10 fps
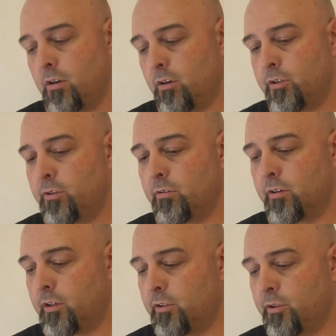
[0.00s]
I do
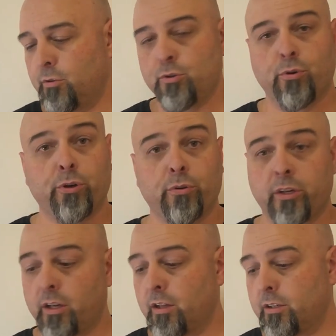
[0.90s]
do enjoy a good
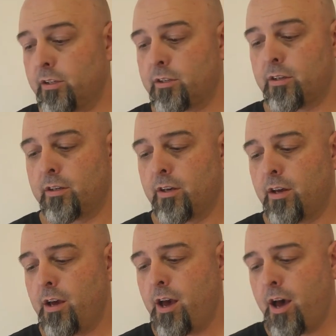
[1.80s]
colour disc.
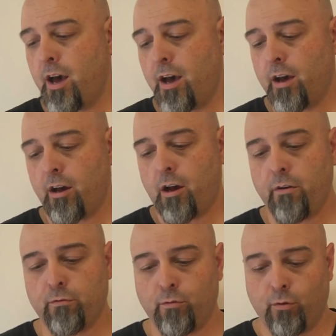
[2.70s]
Uh,
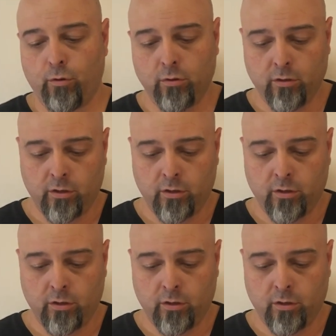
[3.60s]
overall,